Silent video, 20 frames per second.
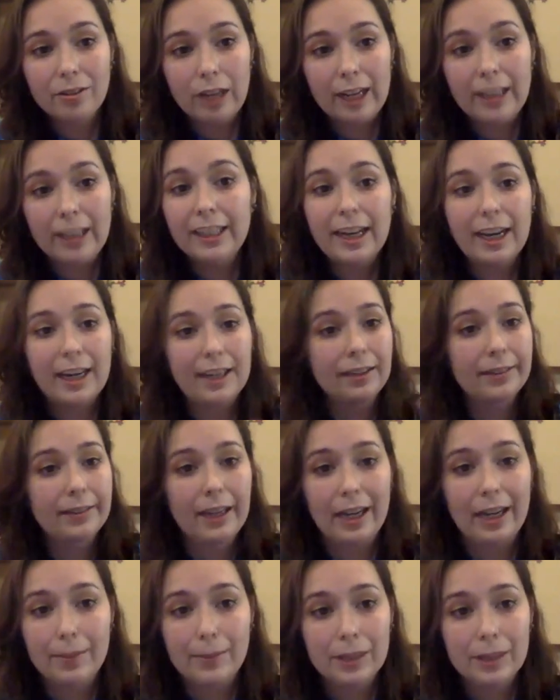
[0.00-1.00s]
any kind of
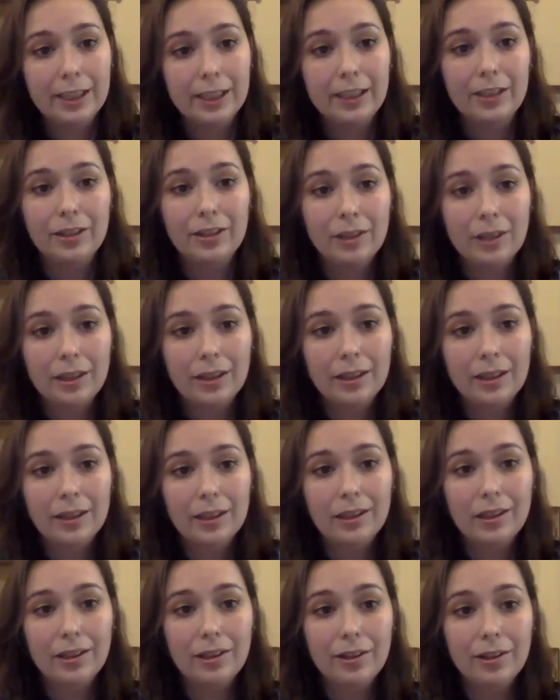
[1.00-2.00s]
comedy,
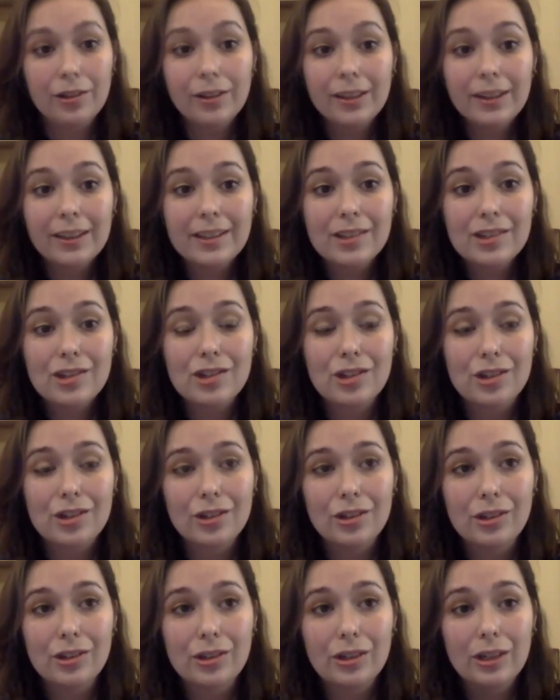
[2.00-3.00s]
you're doing this
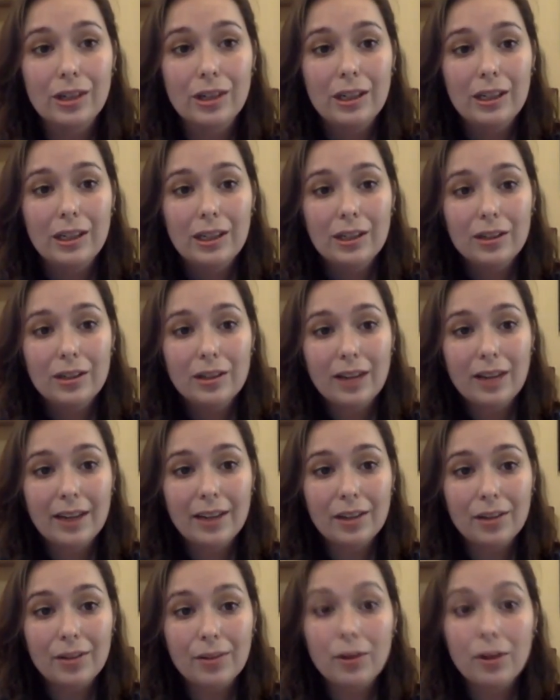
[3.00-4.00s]
to kind
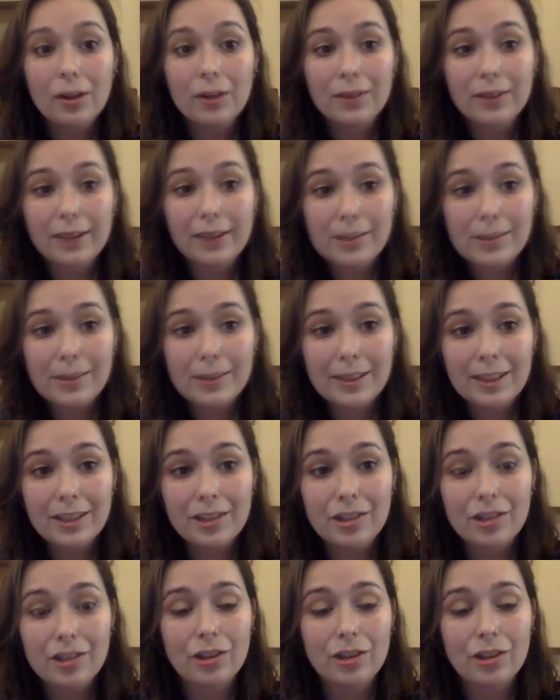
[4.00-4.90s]
of throw off their expectations.